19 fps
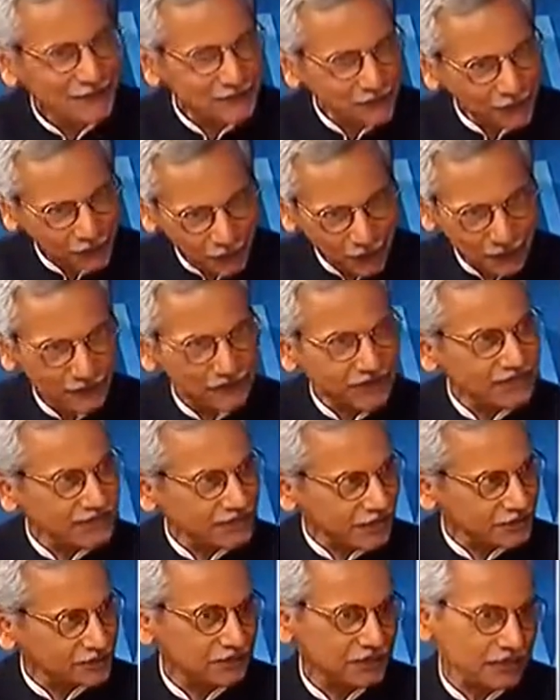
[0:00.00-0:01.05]
So all of these
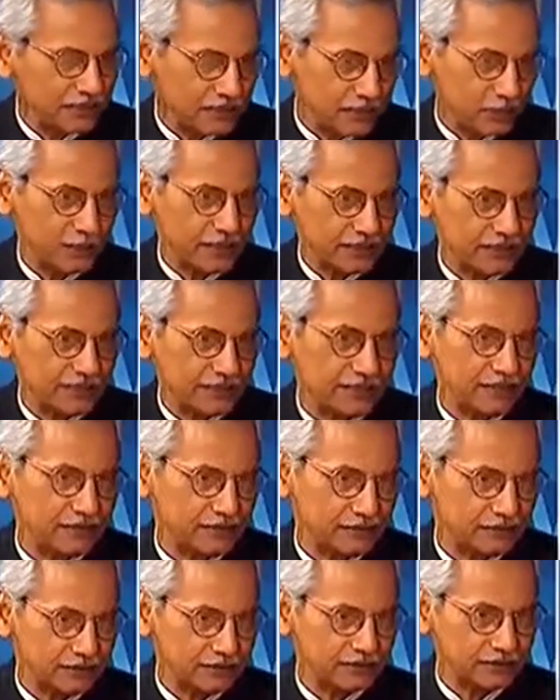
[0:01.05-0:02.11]
actually, in a way, that said
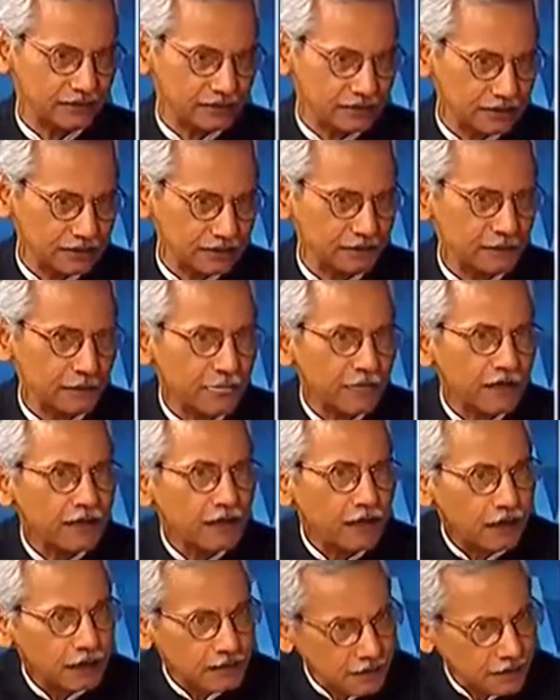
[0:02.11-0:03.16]
that this certainly
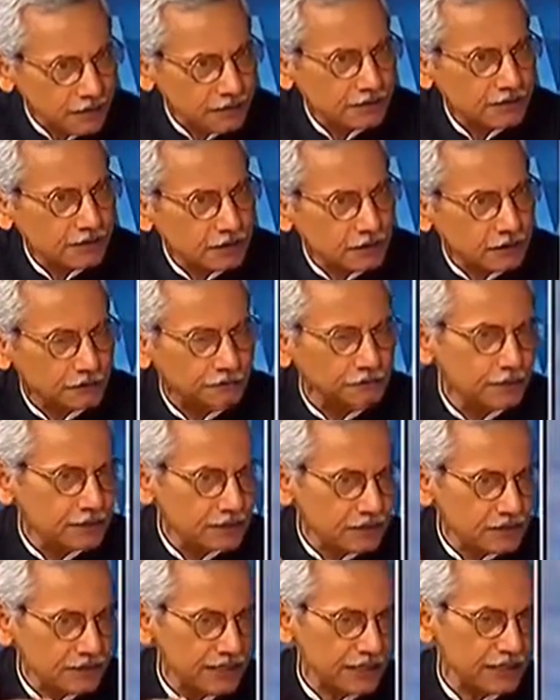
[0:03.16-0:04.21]
does
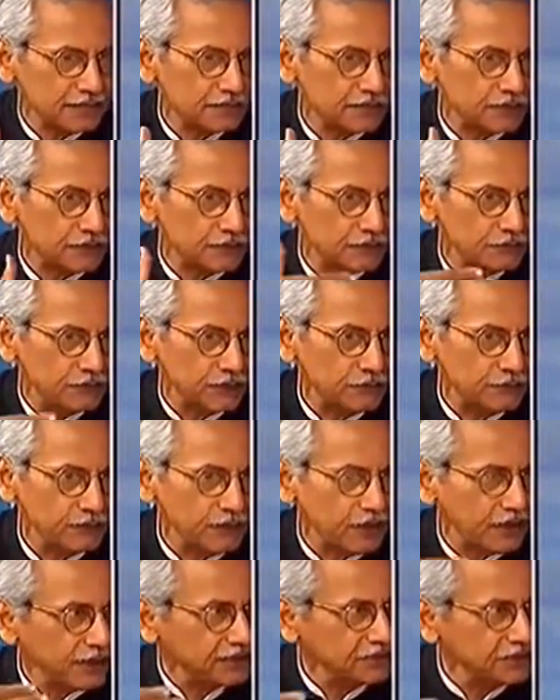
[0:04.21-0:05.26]
suggest that we
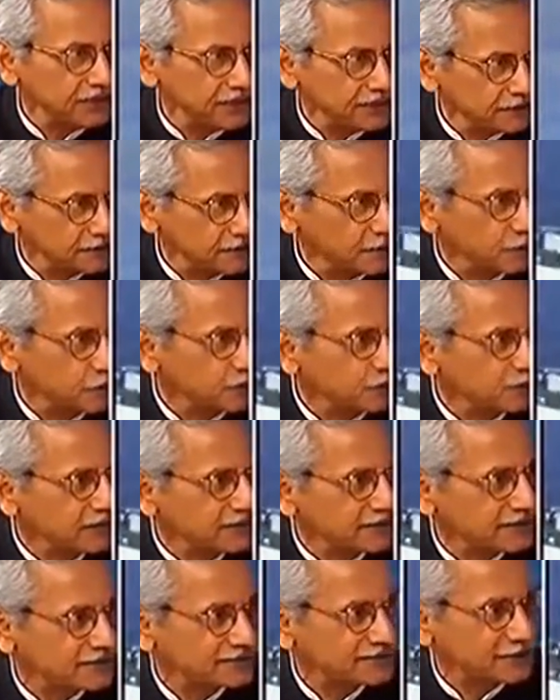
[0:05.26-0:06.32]
are actually not only
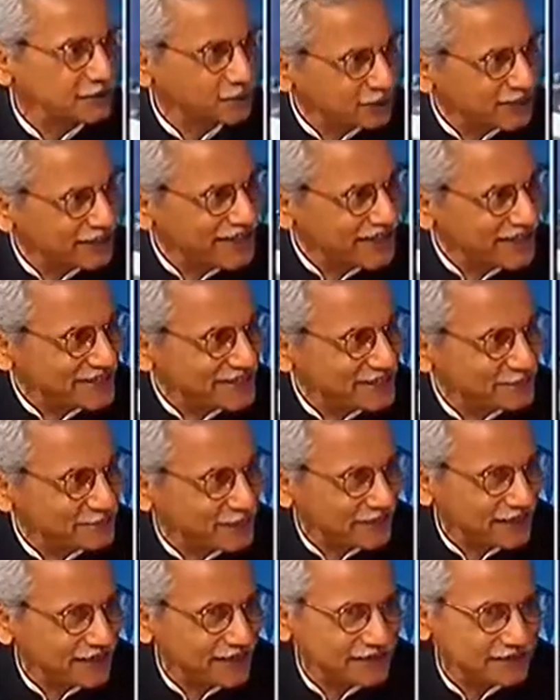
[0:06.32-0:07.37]
just looking east,
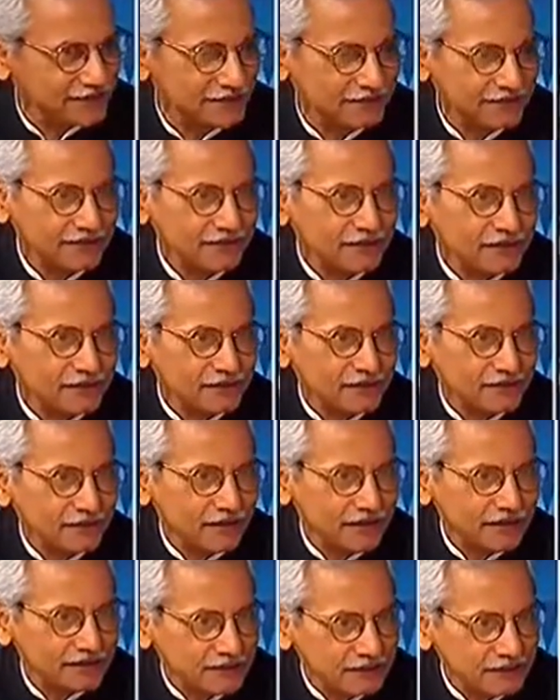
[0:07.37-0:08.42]
but as the
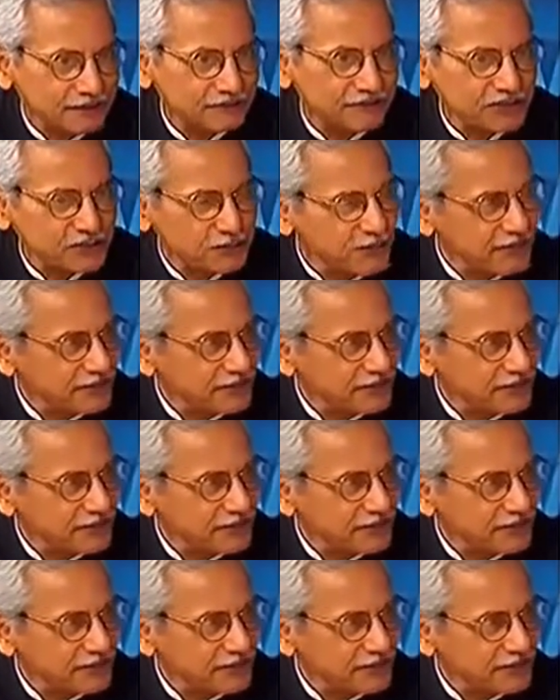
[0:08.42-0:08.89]
External Affairs